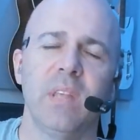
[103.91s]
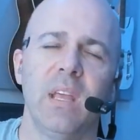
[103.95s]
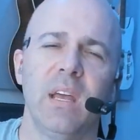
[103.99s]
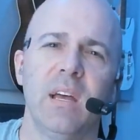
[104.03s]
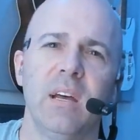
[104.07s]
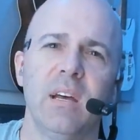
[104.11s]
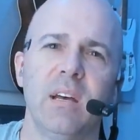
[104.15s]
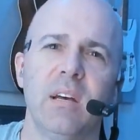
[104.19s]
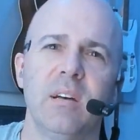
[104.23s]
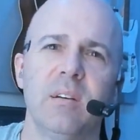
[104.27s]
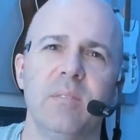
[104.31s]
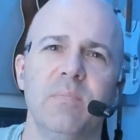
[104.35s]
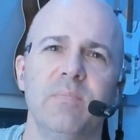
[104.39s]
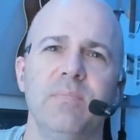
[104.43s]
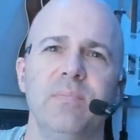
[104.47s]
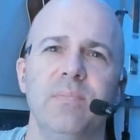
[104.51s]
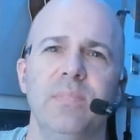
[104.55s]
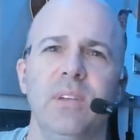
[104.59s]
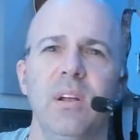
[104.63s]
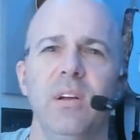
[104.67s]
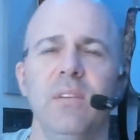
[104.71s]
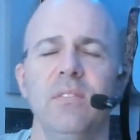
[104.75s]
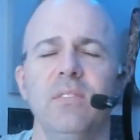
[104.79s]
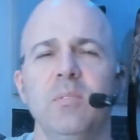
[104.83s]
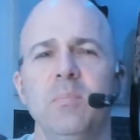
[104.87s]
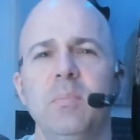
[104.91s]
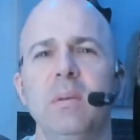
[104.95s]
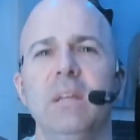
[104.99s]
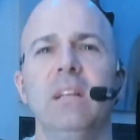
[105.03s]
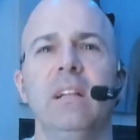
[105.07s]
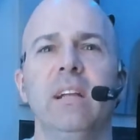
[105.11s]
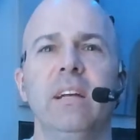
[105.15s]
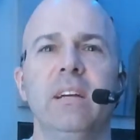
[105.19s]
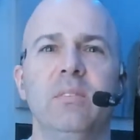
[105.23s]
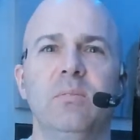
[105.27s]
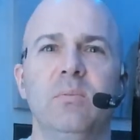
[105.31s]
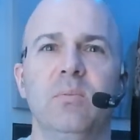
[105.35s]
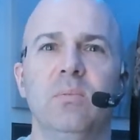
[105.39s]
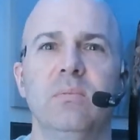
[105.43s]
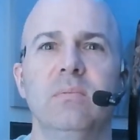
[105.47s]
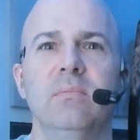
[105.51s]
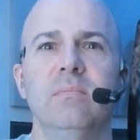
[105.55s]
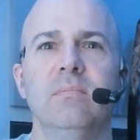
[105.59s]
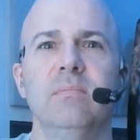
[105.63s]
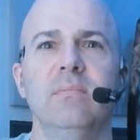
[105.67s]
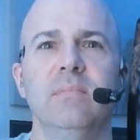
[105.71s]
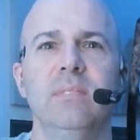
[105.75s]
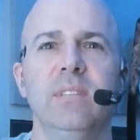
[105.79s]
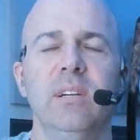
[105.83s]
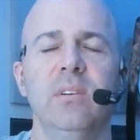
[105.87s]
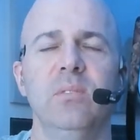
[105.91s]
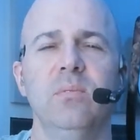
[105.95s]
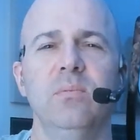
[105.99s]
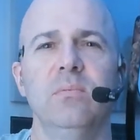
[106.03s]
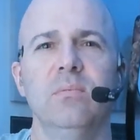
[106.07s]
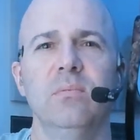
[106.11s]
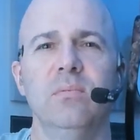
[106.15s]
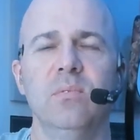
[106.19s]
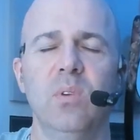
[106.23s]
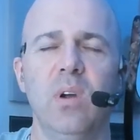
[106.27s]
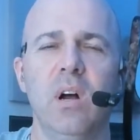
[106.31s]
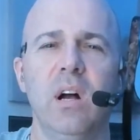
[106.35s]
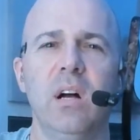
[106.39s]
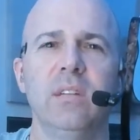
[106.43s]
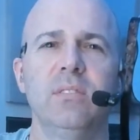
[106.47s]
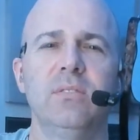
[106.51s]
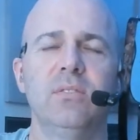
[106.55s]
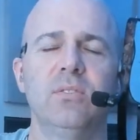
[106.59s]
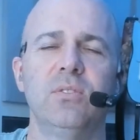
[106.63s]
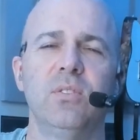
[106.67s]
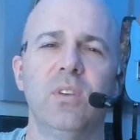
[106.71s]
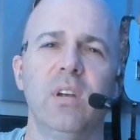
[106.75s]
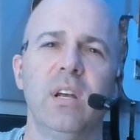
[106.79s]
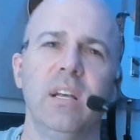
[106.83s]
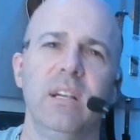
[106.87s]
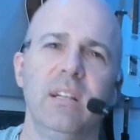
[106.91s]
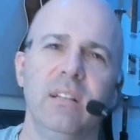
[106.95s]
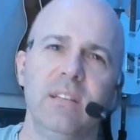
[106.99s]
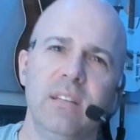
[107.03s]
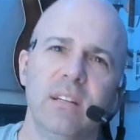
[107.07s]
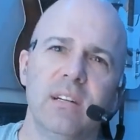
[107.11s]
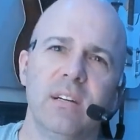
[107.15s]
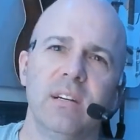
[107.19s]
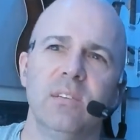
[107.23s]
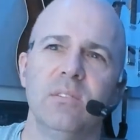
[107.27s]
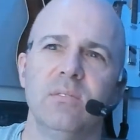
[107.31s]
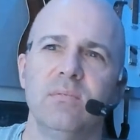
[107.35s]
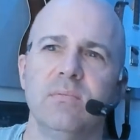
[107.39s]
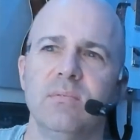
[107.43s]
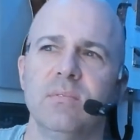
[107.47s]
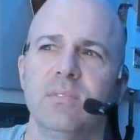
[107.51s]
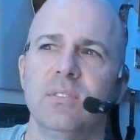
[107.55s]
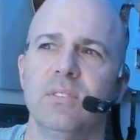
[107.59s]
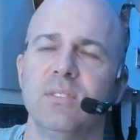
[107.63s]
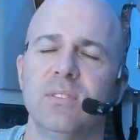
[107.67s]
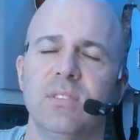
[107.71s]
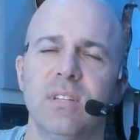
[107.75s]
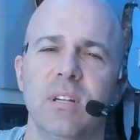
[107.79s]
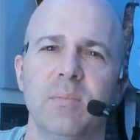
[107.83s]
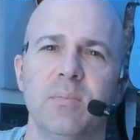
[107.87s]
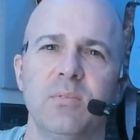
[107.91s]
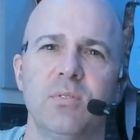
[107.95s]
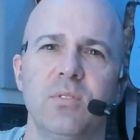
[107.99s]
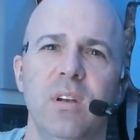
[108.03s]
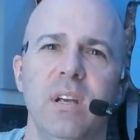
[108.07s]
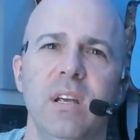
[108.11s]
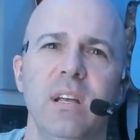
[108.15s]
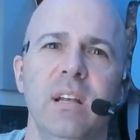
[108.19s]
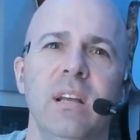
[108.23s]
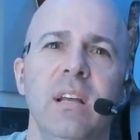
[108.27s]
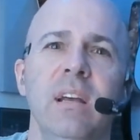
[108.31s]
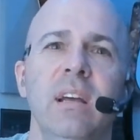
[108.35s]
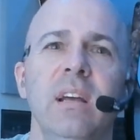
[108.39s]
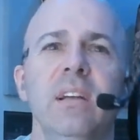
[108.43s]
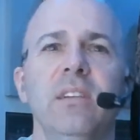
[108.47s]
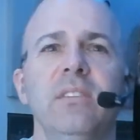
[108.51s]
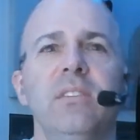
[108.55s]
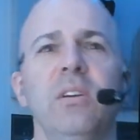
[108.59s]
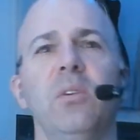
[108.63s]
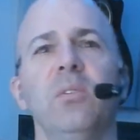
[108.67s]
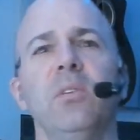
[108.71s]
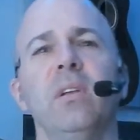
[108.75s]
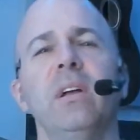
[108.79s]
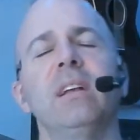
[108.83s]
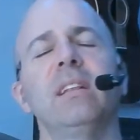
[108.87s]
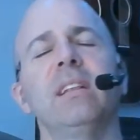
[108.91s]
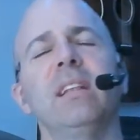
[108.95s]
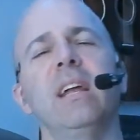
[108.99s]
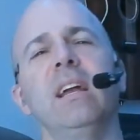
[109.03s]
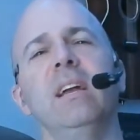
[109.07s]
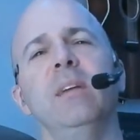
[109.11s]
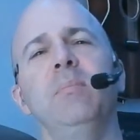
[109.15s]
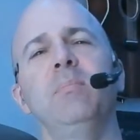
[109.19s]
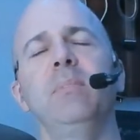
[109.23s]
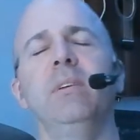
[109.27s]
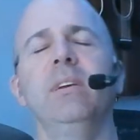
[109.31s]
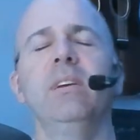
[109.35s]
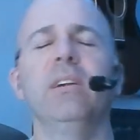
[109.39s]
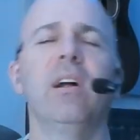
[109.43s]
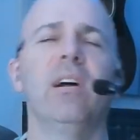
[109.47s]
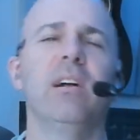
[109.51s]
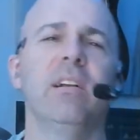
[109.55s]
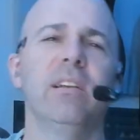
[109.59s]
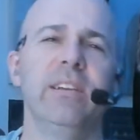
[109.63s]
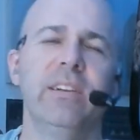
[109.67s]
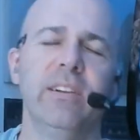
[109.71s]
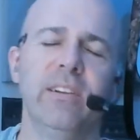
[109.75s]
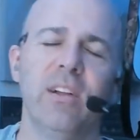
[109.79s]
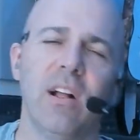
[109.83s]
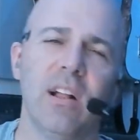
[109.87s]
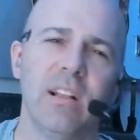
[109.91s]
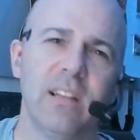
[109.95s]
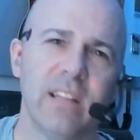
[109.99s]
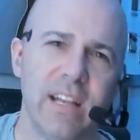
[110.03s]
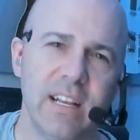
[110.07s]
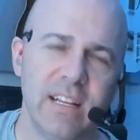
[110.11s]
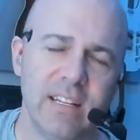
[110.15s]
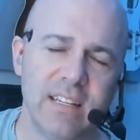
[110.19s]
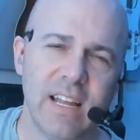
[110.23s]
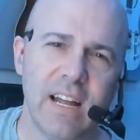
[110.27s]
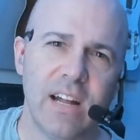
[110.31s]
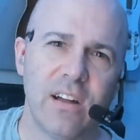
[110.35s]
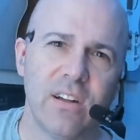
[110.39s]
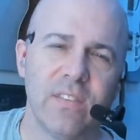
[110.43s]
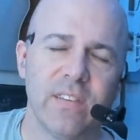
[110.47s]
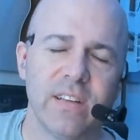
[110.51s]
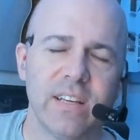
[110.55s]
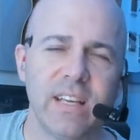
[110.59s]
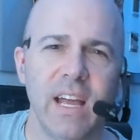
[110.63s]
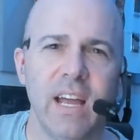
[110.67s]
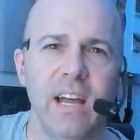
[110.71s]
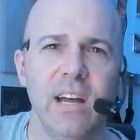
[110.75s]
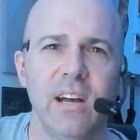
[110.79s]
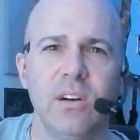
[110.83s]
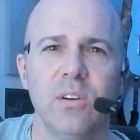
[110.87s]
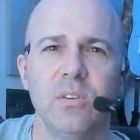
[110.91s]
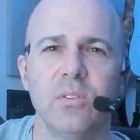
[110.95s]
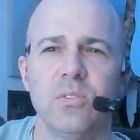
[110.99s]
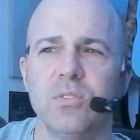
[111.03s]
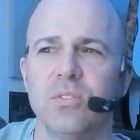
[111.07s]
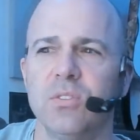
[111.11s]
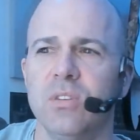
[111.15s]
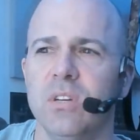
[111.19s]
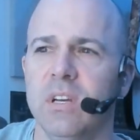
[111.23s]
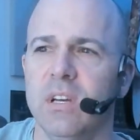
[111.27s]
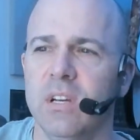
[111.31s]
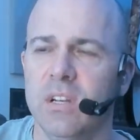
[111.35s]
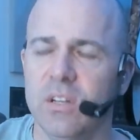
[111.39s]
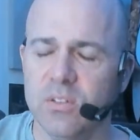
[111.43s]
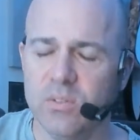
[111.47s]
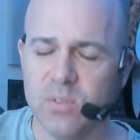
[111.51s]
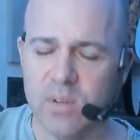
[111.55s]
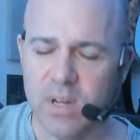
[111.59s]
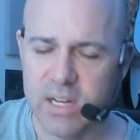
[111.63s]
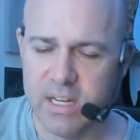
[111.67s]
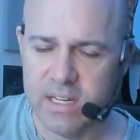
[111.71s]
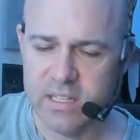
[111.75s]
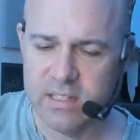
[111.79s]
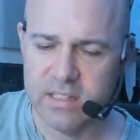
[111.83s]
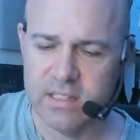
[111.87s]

You don't have to be like rod straight. Just sit up straight. Don't you're not laying down on the couch, right?